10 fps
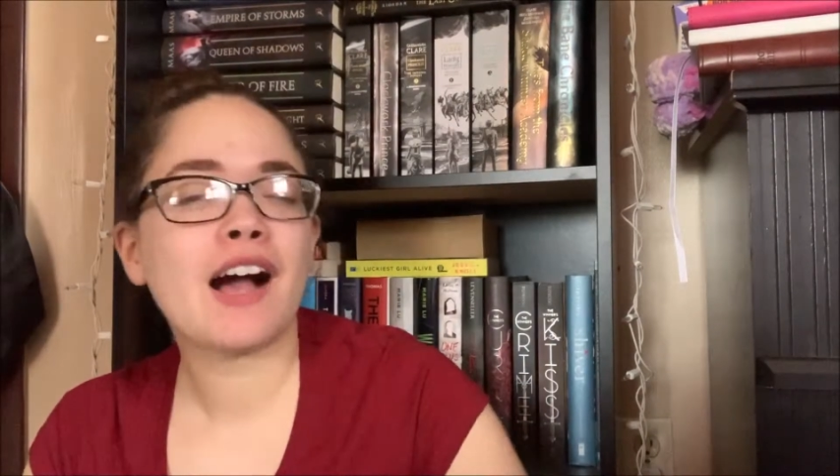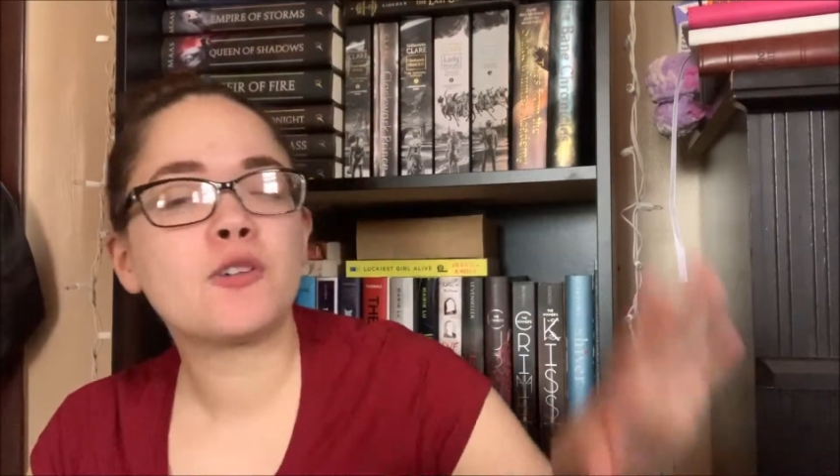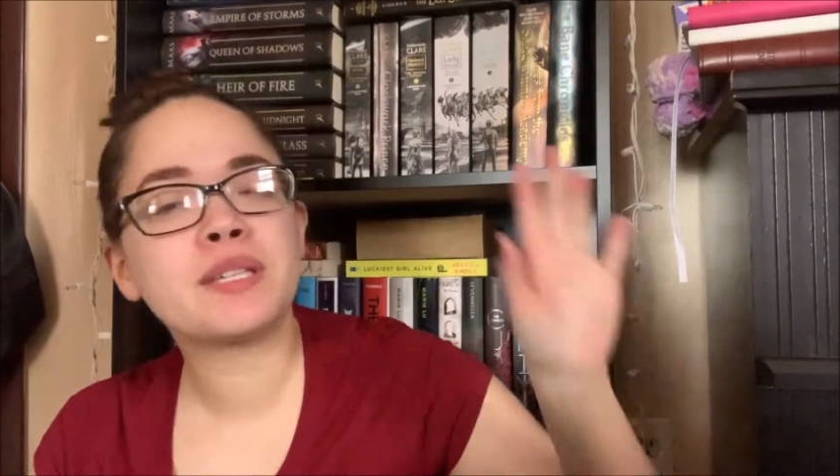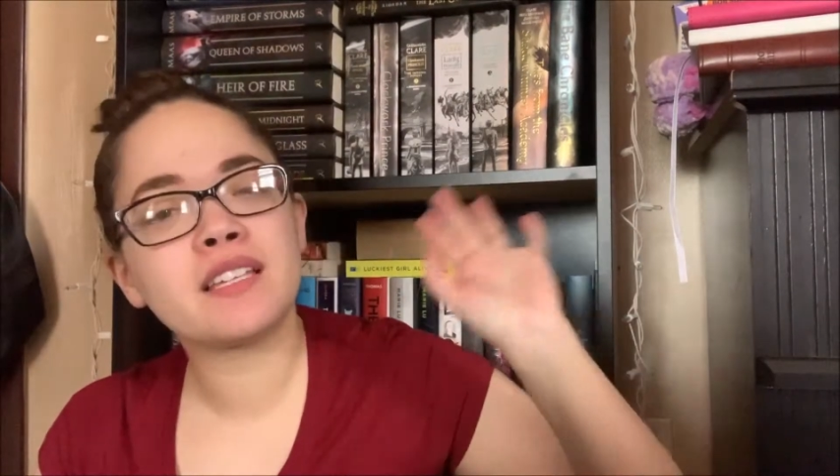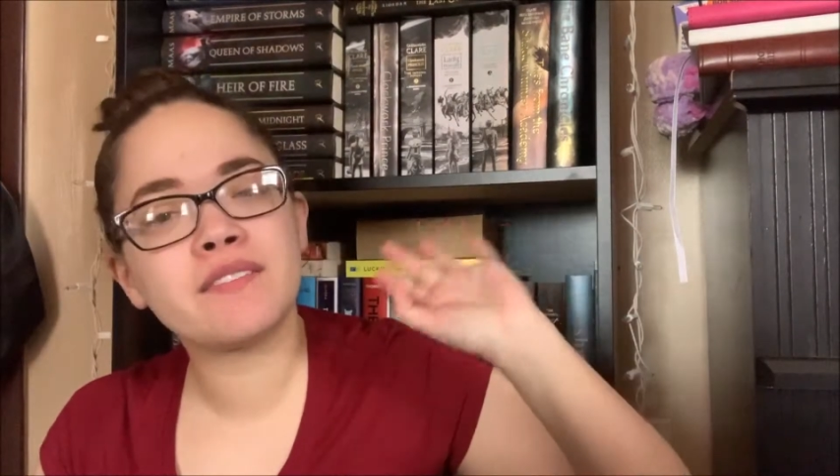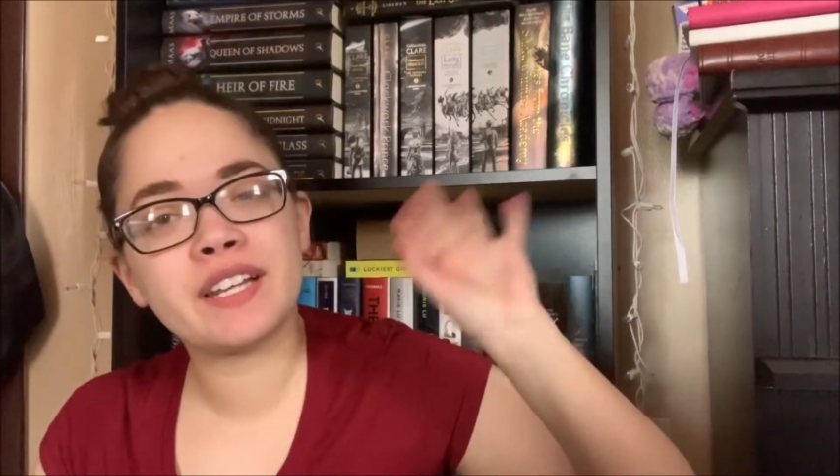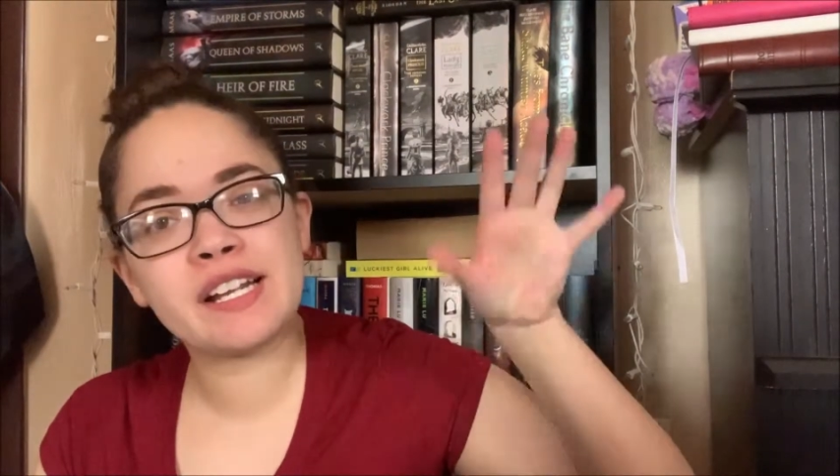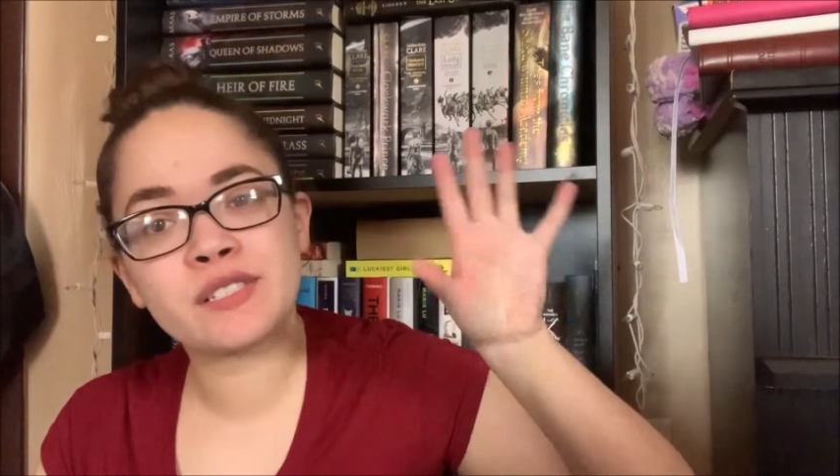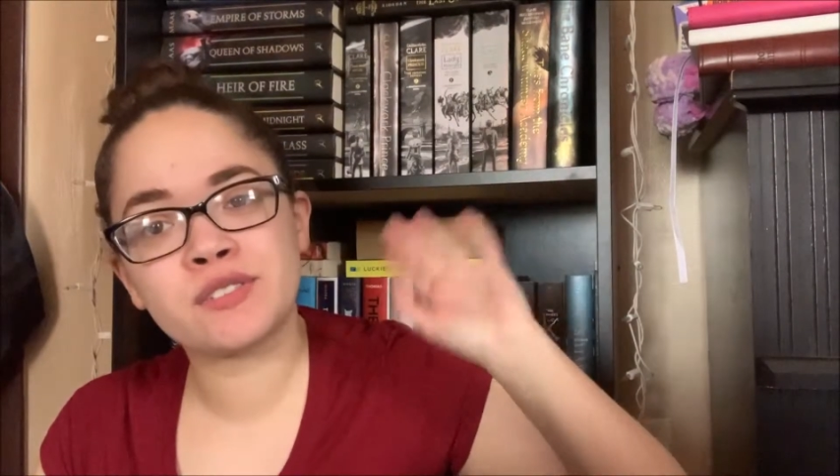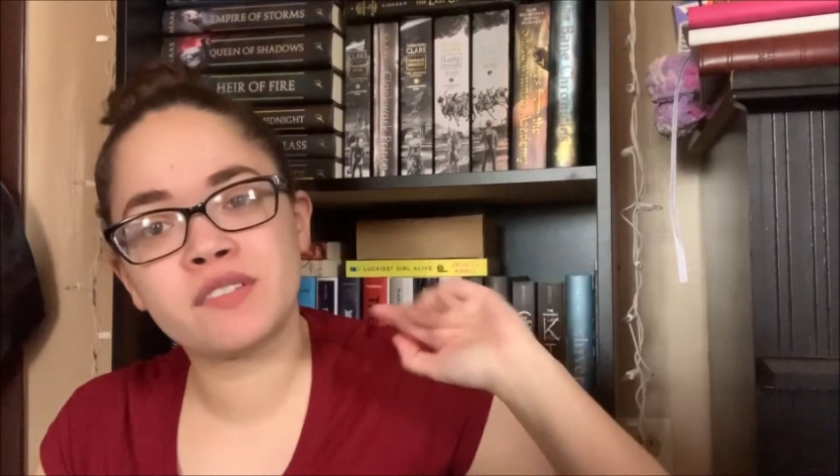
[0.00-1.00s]
I will be leaving
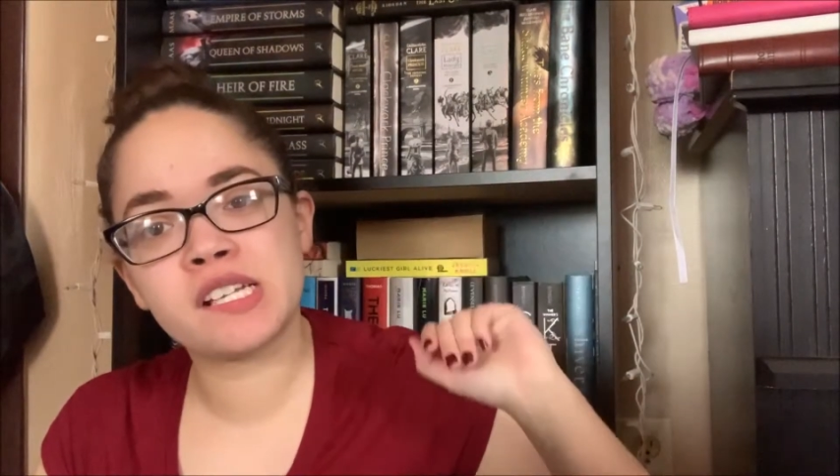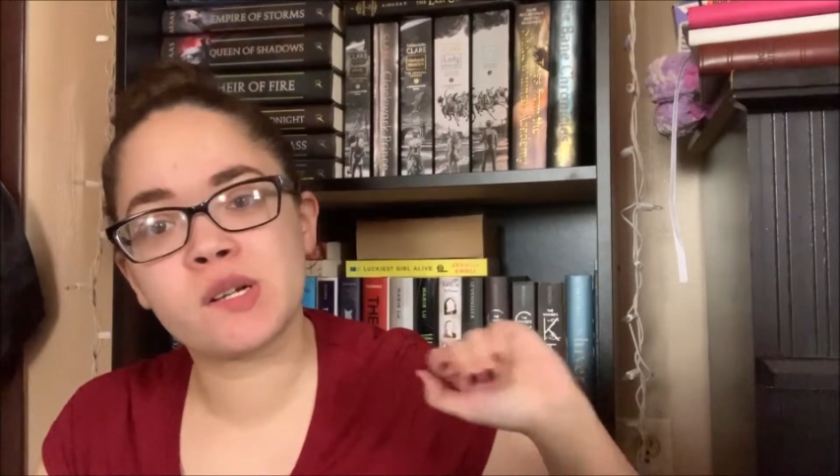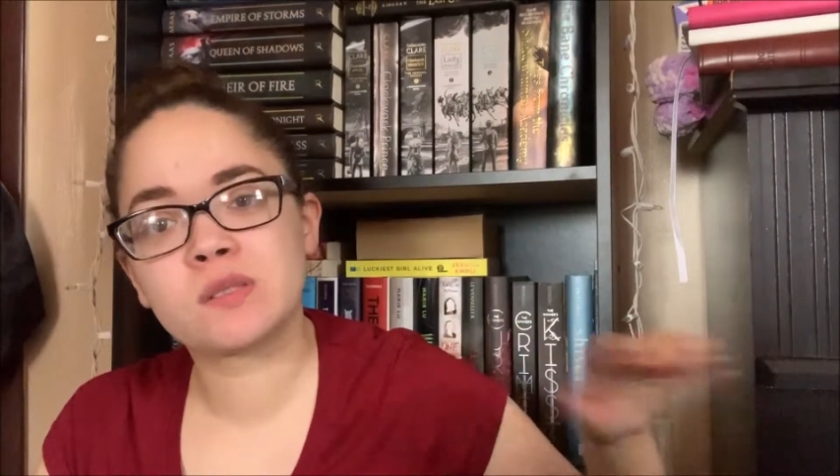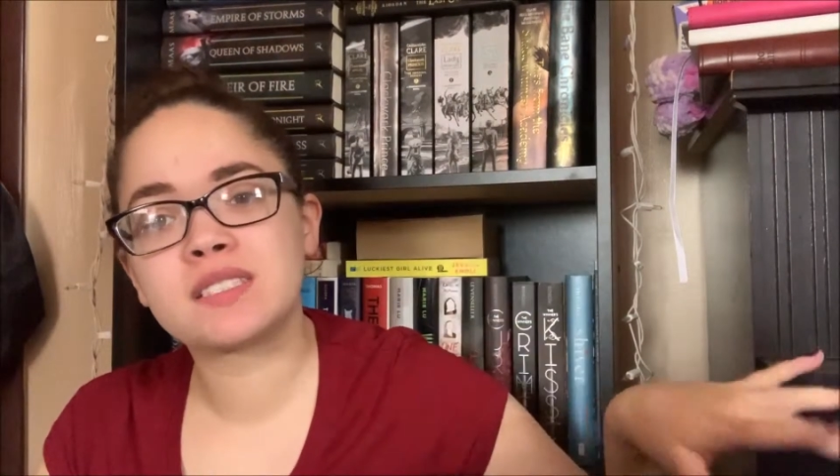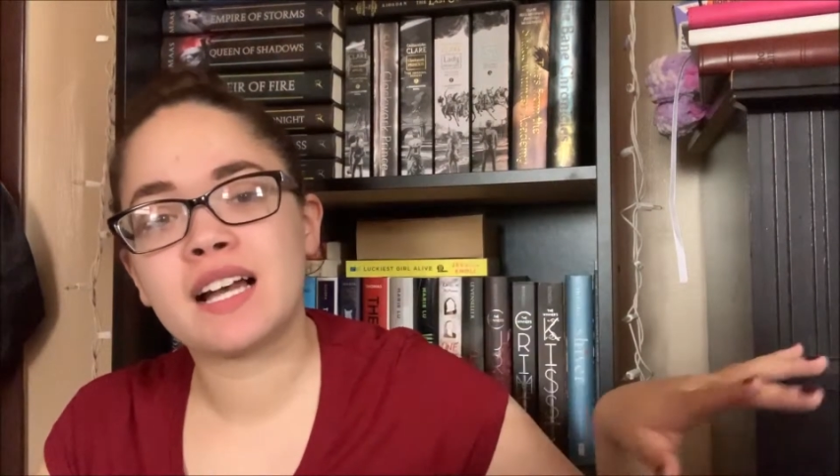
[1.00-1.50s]
here two videos.